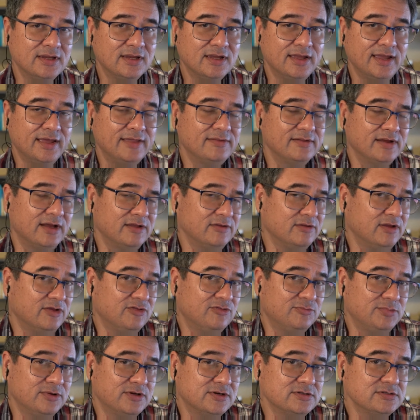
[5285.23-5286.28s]
And I
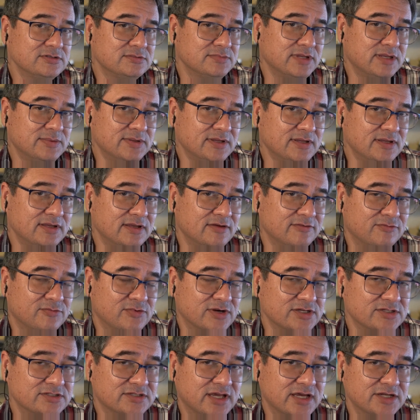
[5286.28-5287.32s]
suppose maybe if
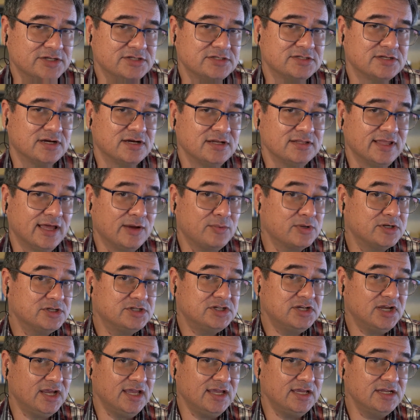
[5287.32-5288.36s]
Rust catches on, that would
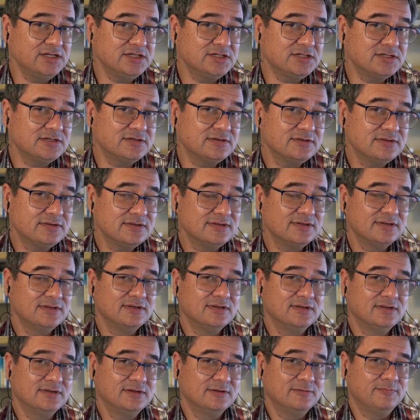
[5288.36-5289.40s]
change
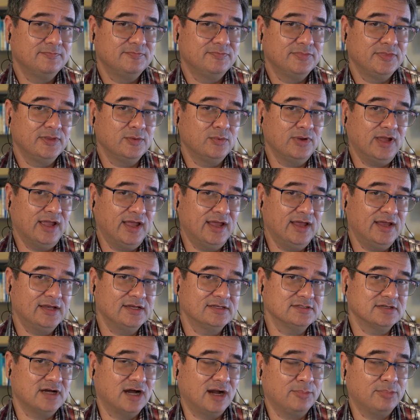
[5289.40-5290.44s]

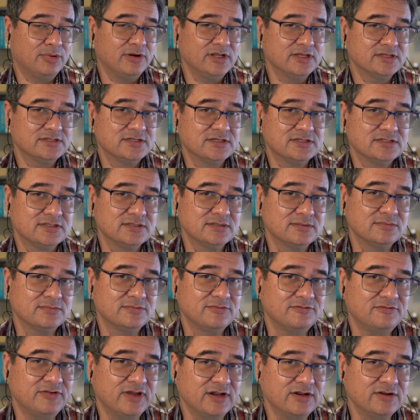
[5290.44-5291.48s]
as operating system
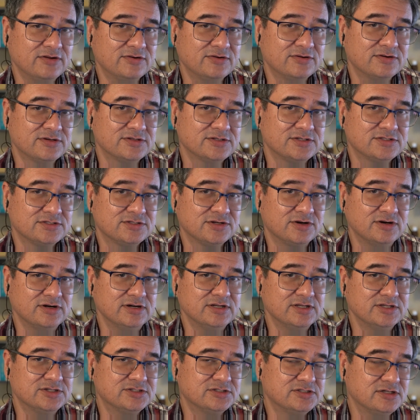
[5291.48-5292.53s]
vendors start
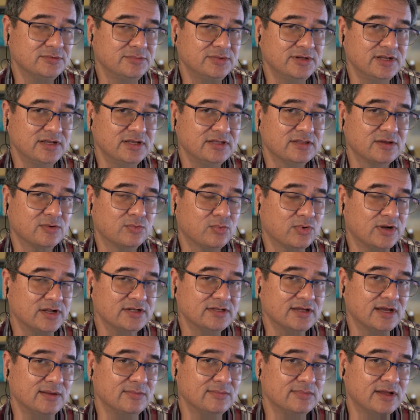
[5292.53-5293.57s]
distributing the
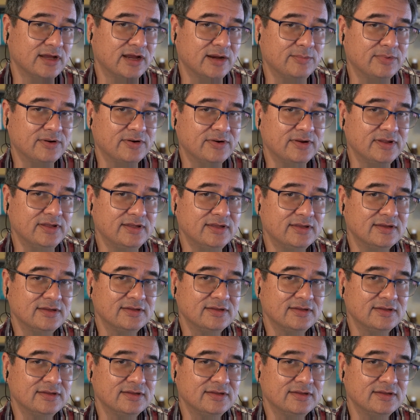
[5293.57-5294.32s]
runtime library